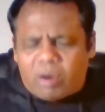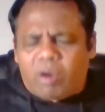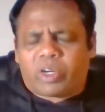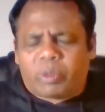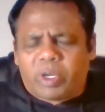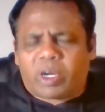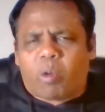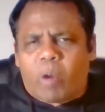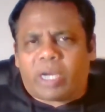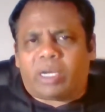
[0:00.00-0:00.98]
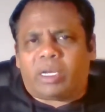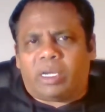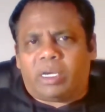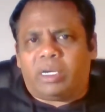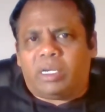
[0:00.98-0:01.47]
contribute quite
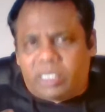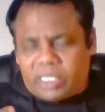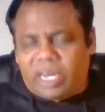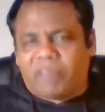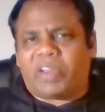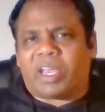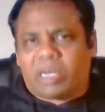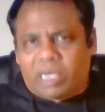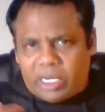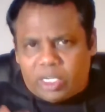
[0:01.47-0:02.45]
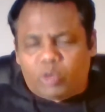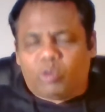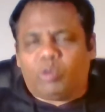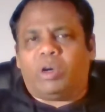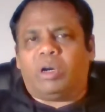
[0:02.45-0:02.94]
significantly
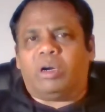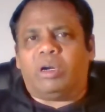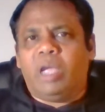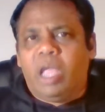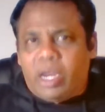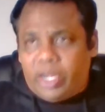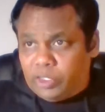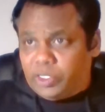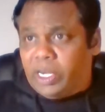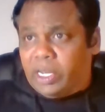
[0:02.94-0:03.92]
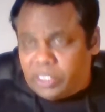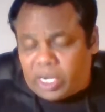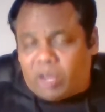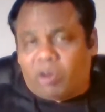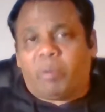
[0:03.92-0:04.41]
to New Zealand's
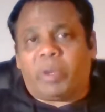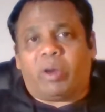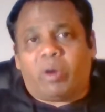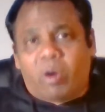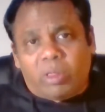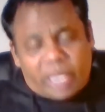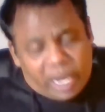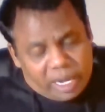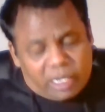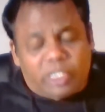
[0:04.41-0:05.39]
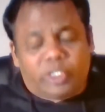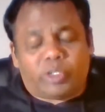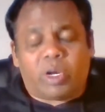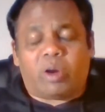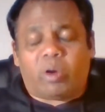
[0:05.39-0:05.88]
economic growth and
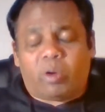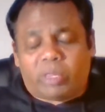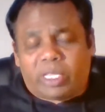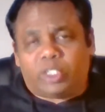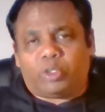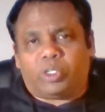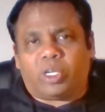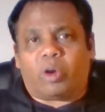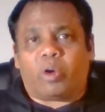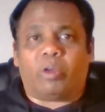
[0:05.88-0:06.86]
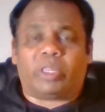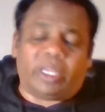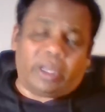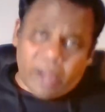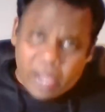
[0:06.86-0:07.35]
cultural growth and social growth.
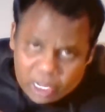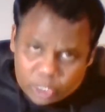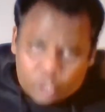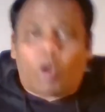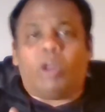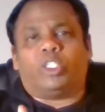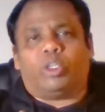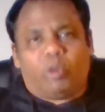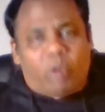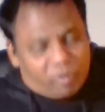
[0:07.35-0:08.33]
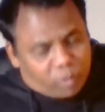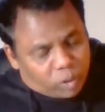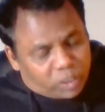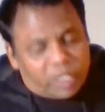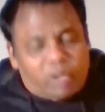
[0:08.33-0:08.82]
So also do, of
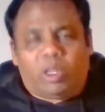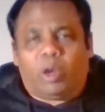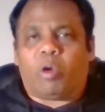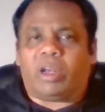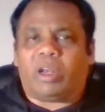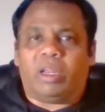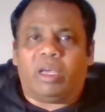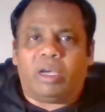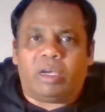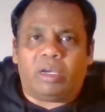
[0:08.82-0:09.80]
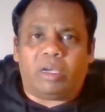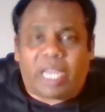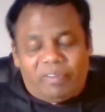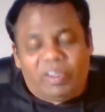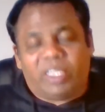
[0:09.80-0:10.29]
course, the local
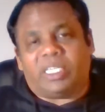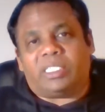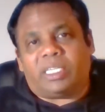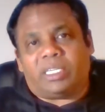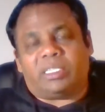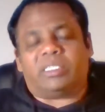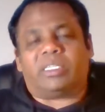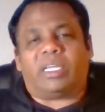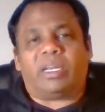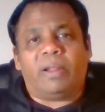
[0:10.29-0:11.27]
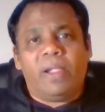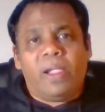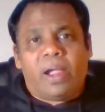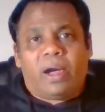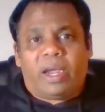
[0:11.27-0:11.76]
Kiwis and citizens and
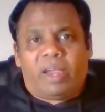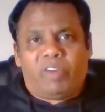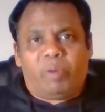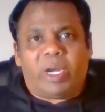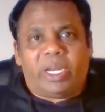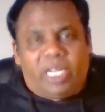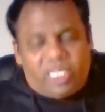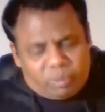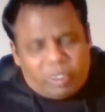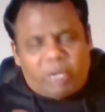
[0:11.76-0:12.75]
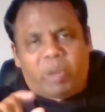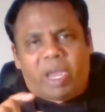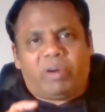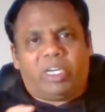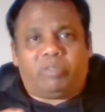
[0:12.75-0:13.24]
everybody else. But
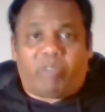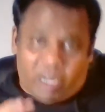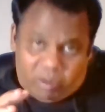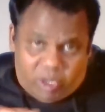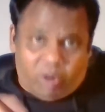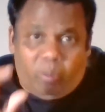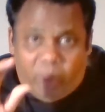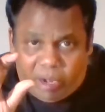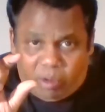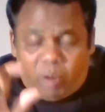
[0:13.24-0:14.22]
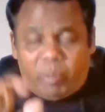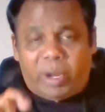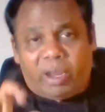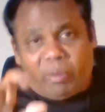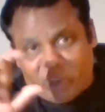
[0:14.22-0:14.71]
migrants, while by not
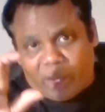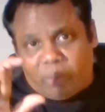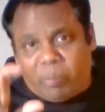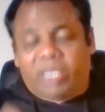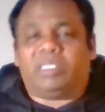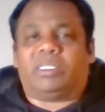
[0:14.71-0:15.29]
being a very big